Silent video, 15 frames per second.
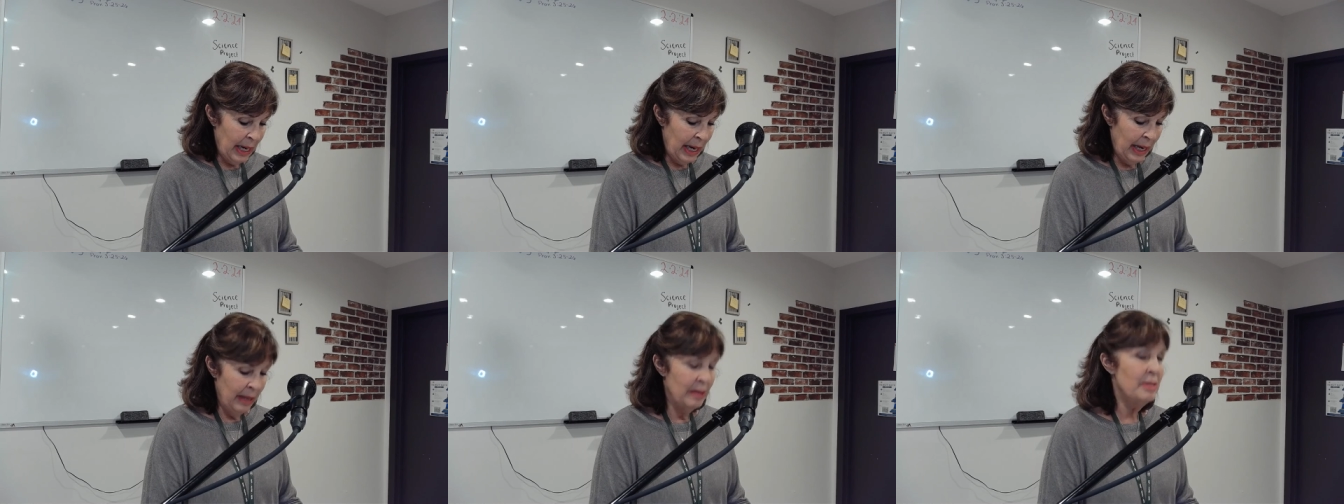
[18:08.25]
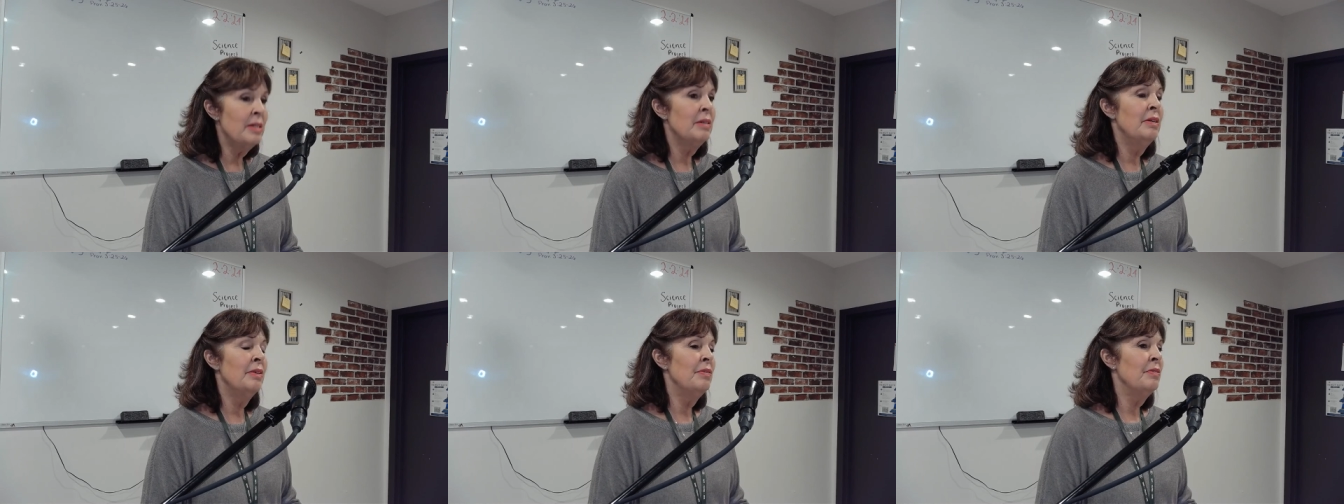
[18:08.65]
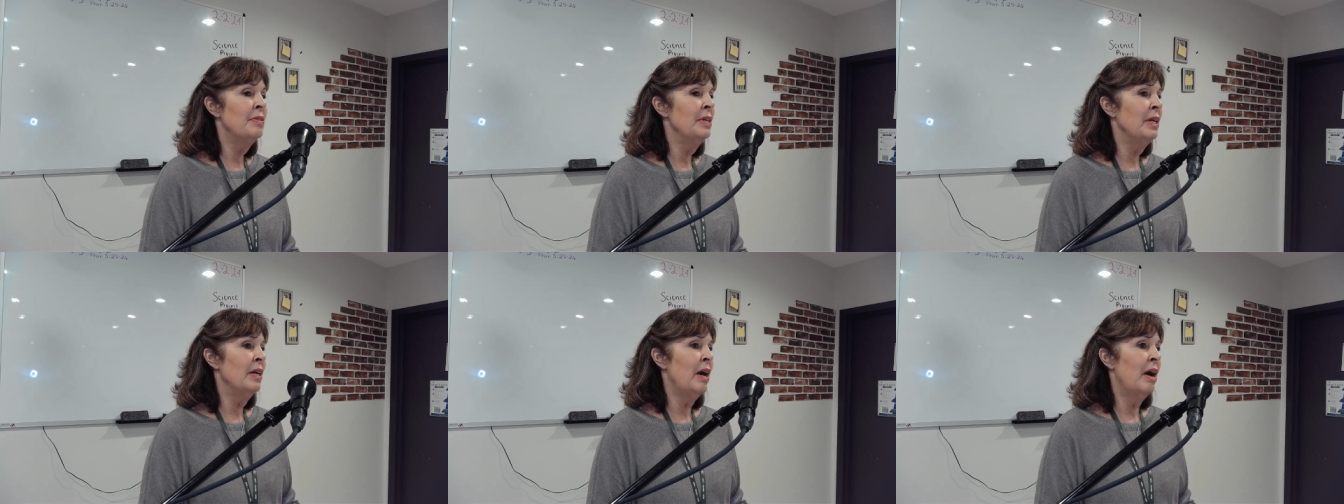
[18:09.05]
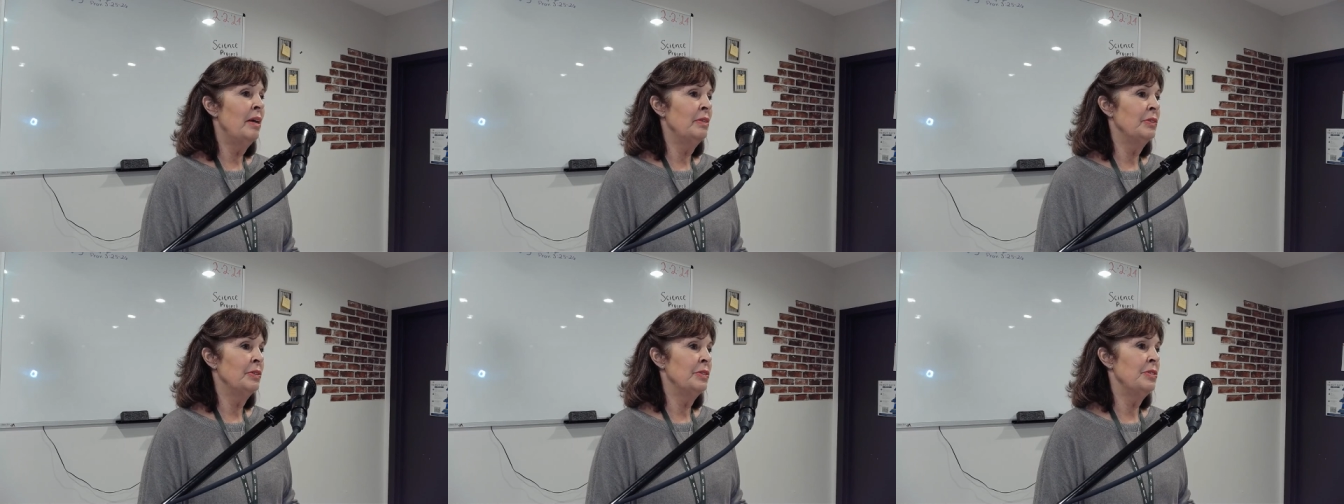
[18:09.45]
And another thing I
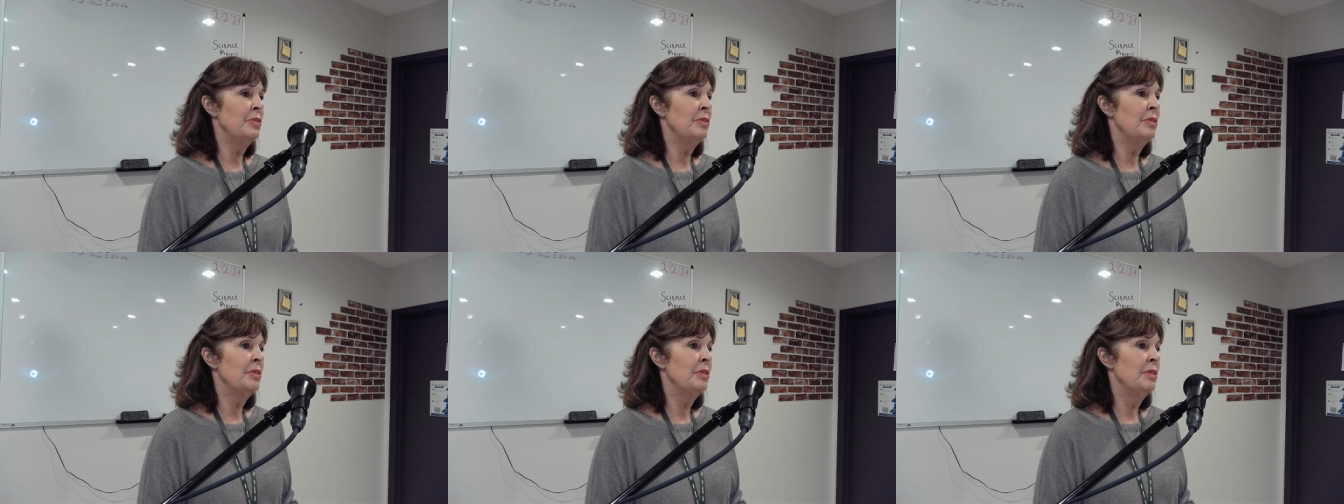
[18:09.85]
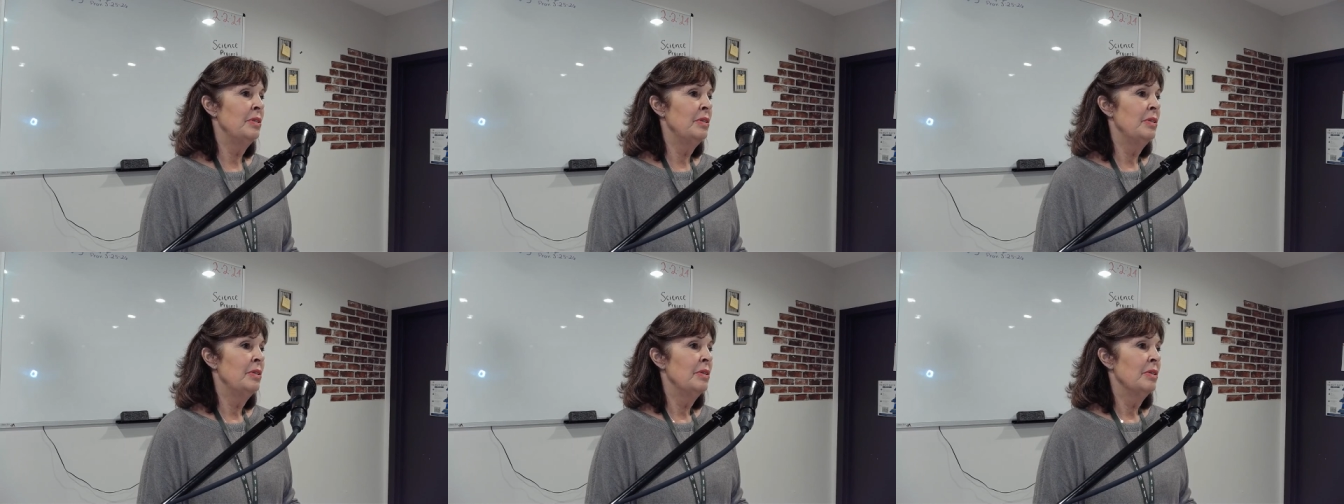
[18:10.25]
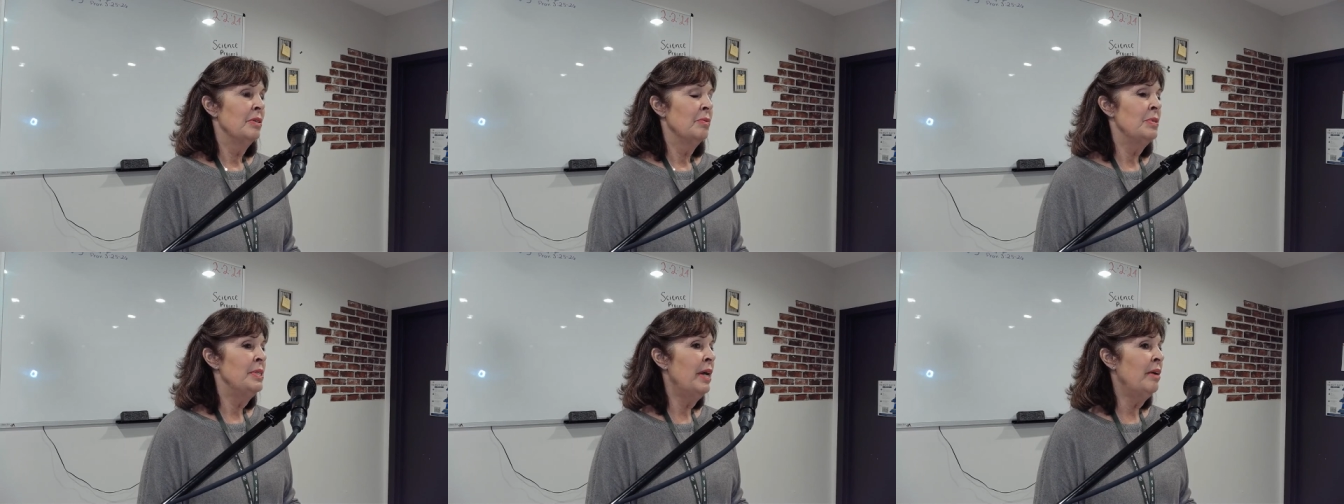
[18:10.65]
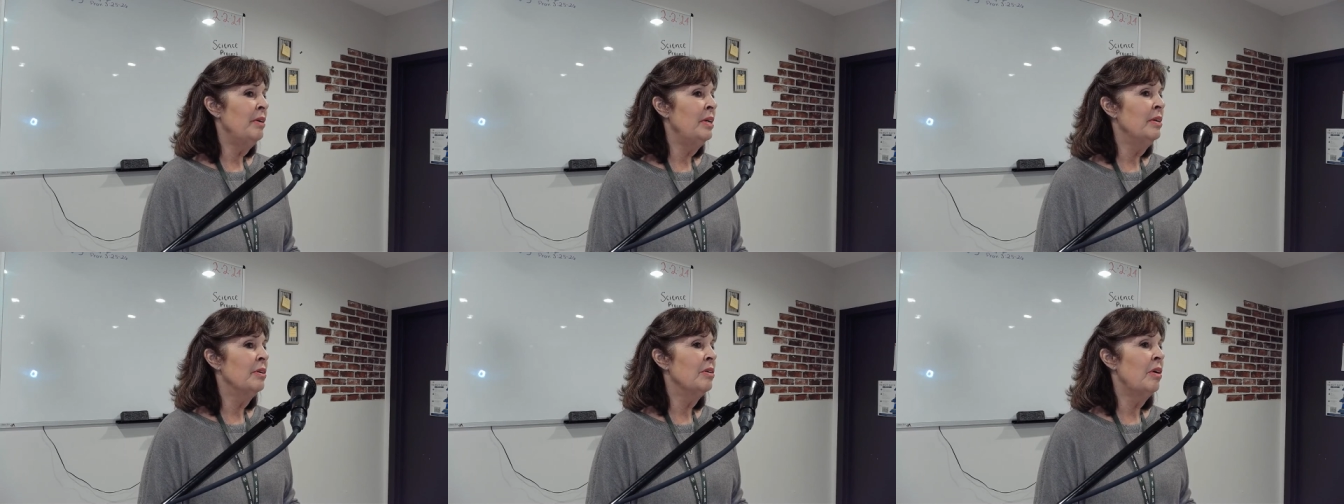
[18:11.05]
learned was how to
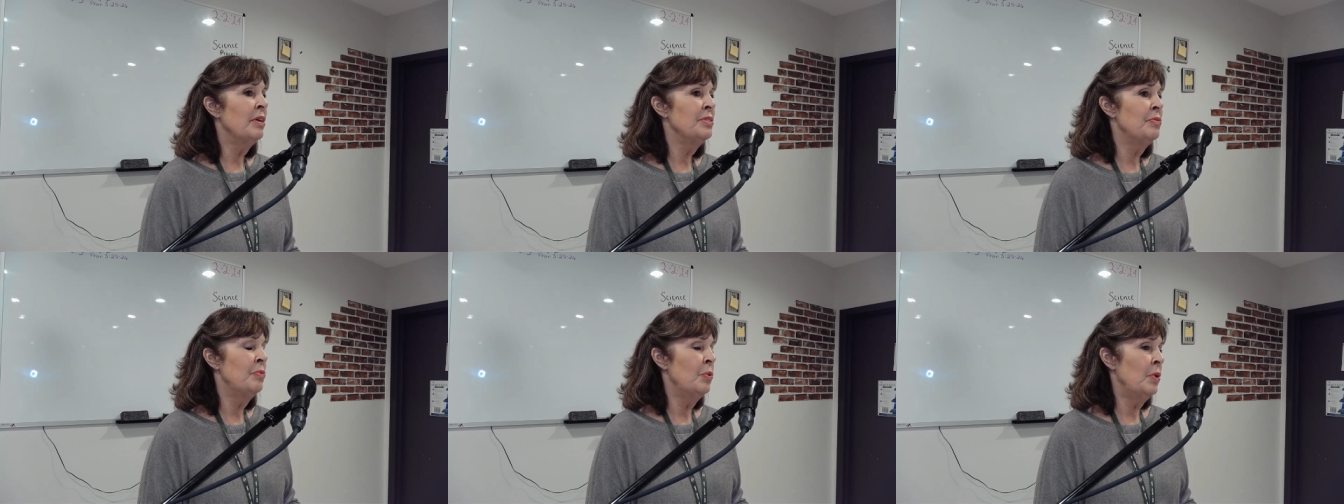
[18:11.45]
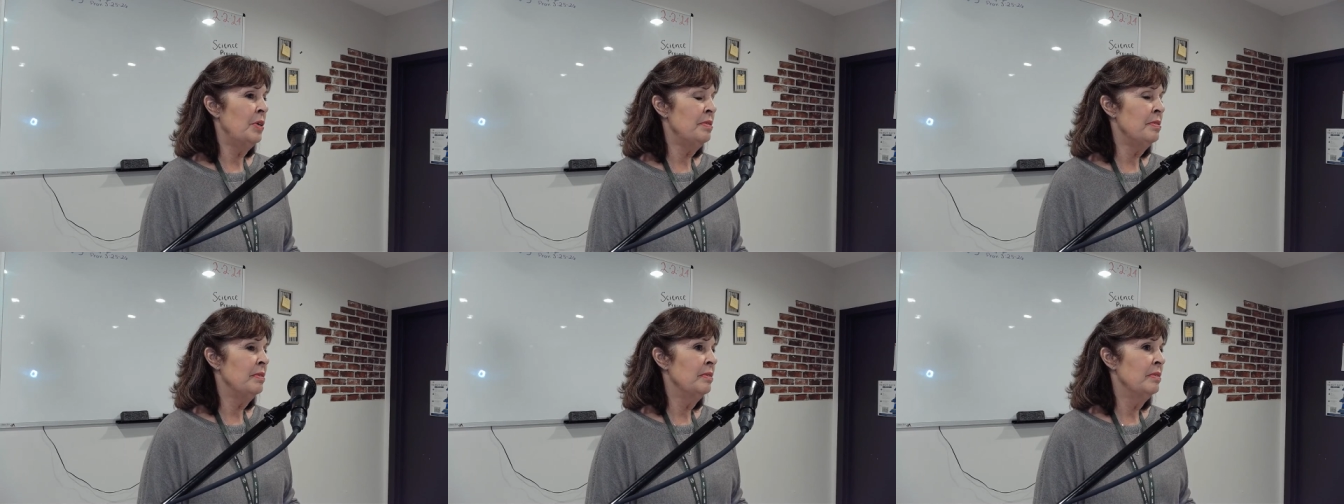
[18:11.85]
hear God's voice.